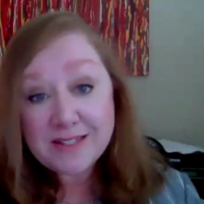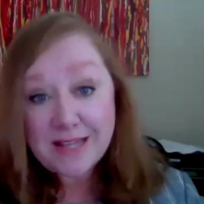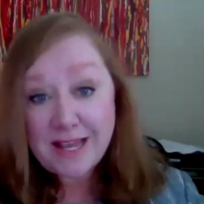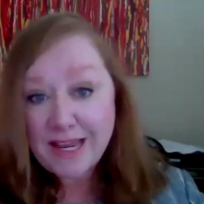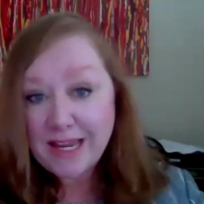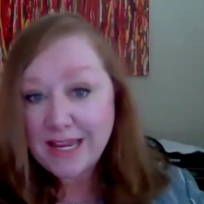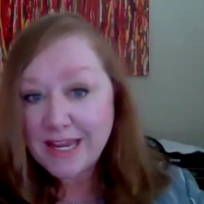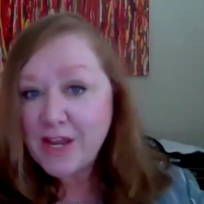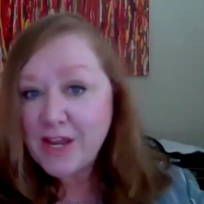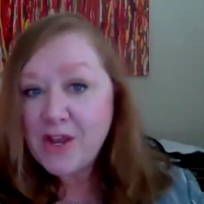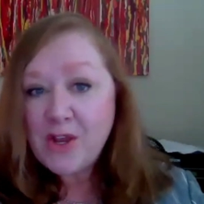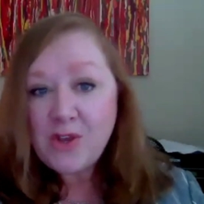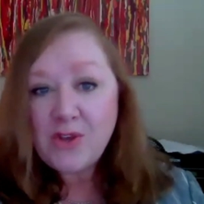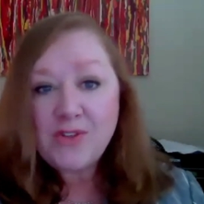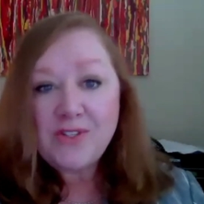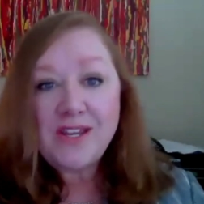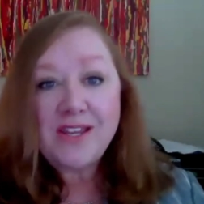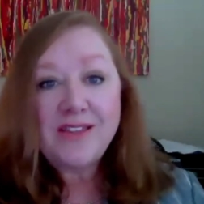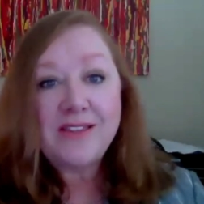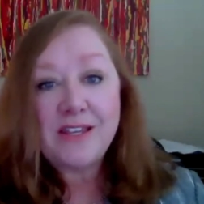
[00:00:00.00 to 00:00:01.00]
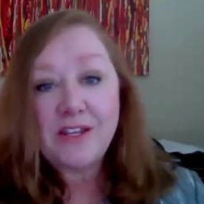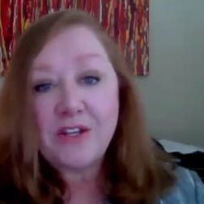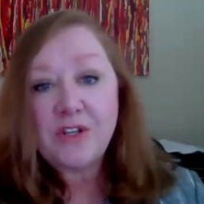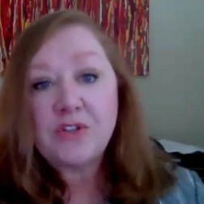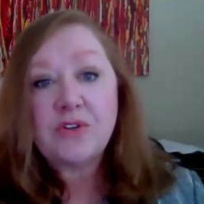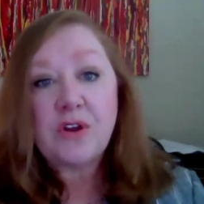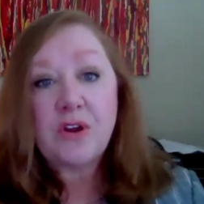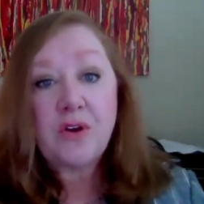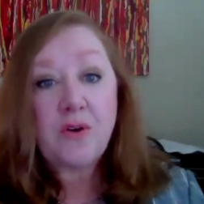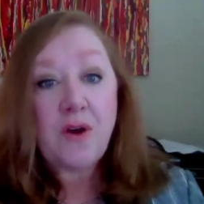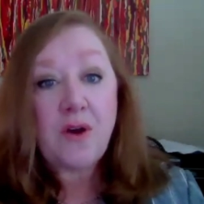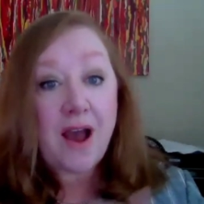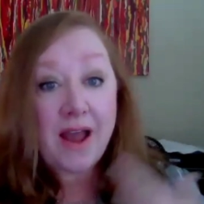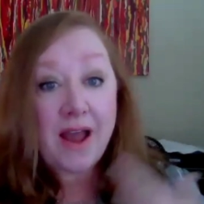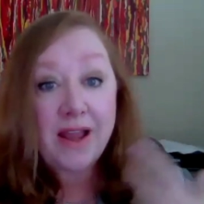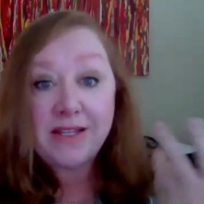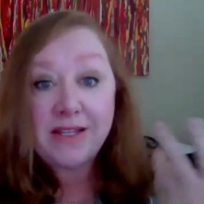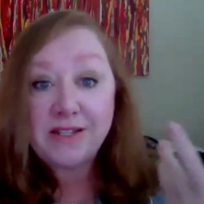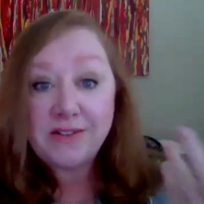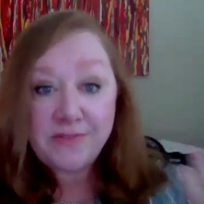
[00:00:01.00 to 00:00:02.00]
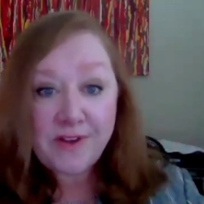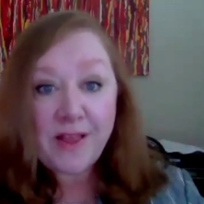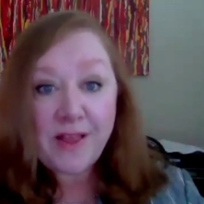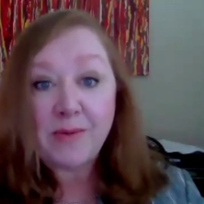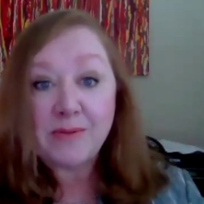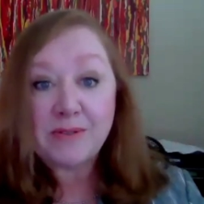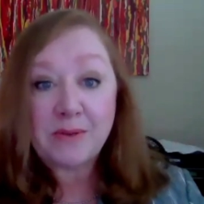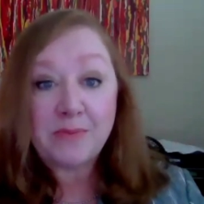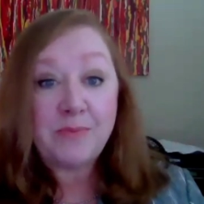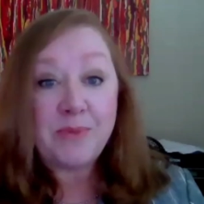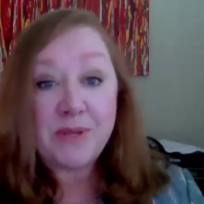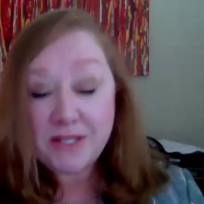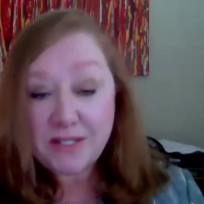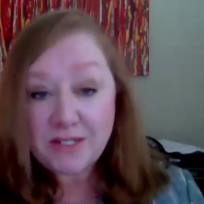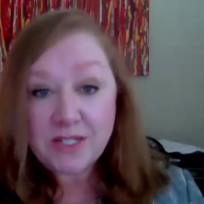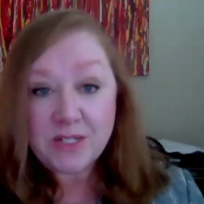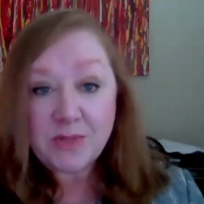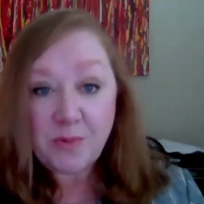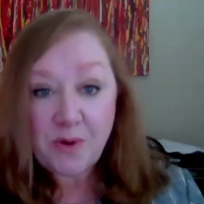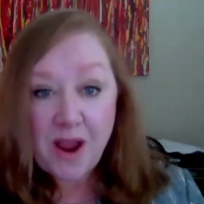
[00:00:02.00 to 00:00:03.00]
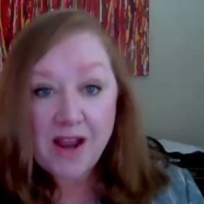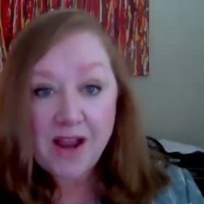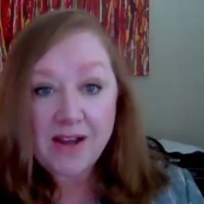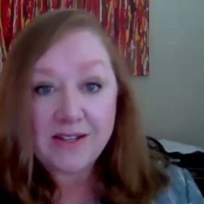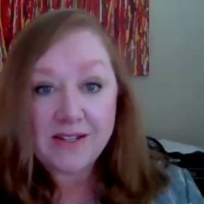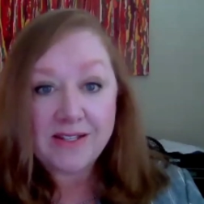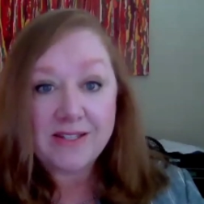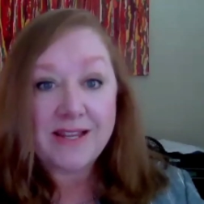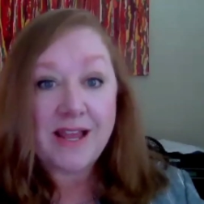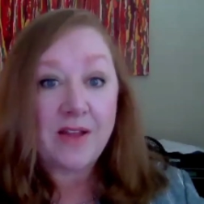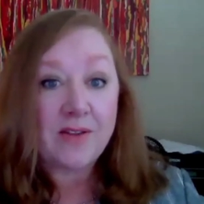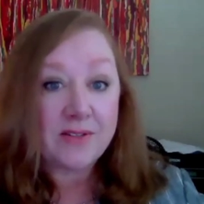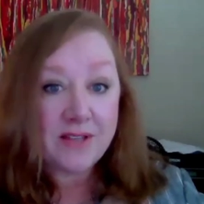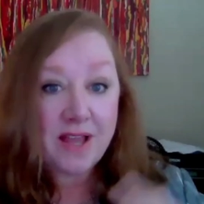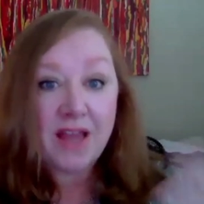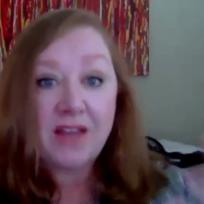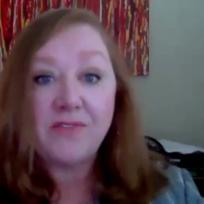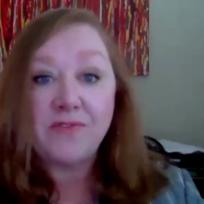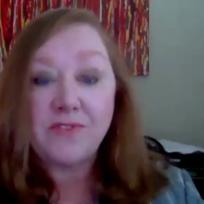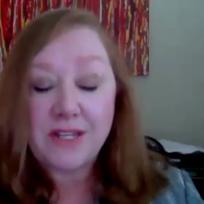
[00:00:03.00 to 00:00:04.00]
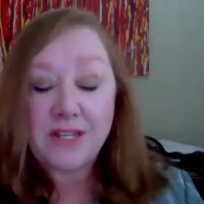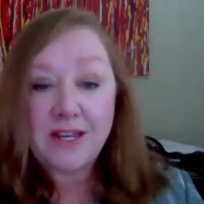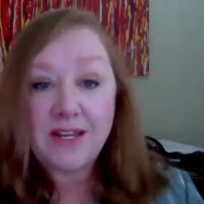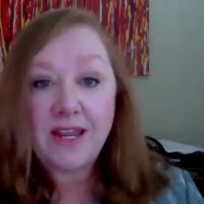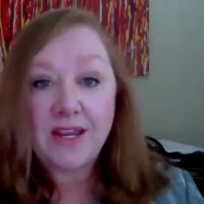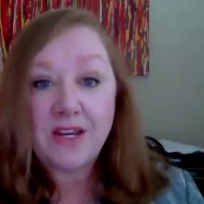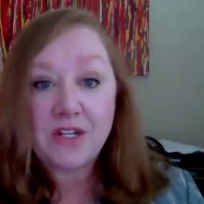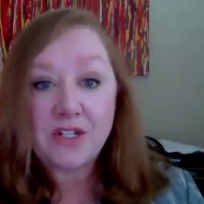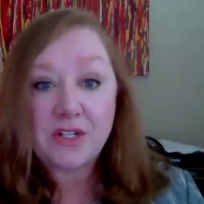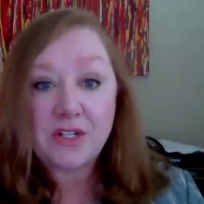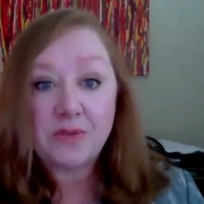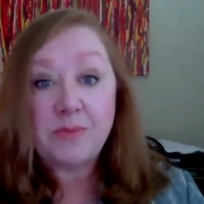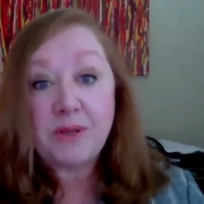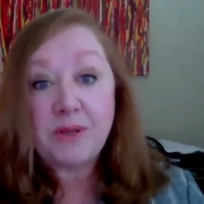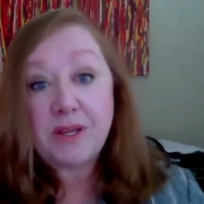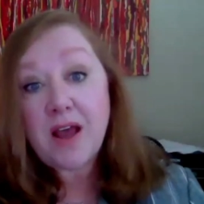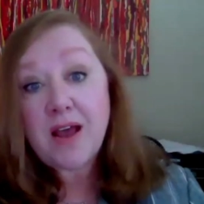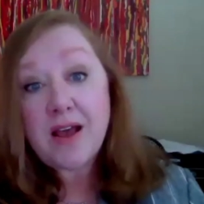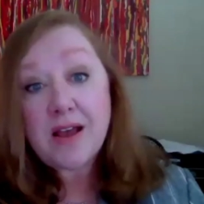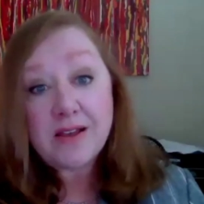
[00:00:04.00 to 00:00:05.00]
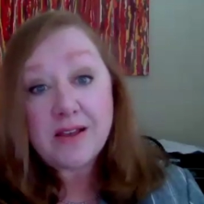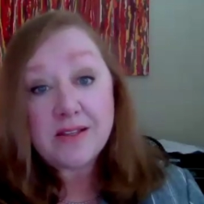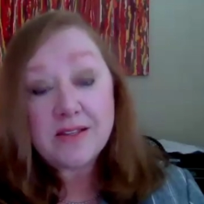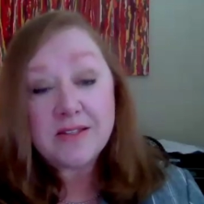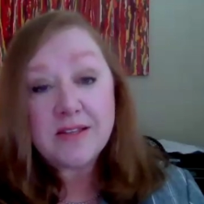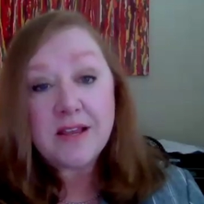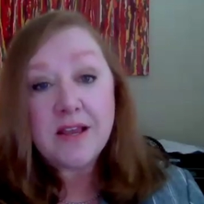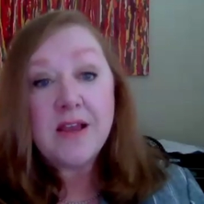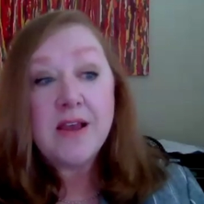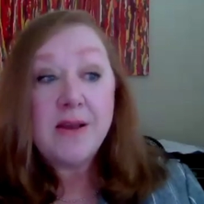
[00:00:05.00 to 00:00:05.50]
Like you said in the intro, I developed a business practice outside of litigation because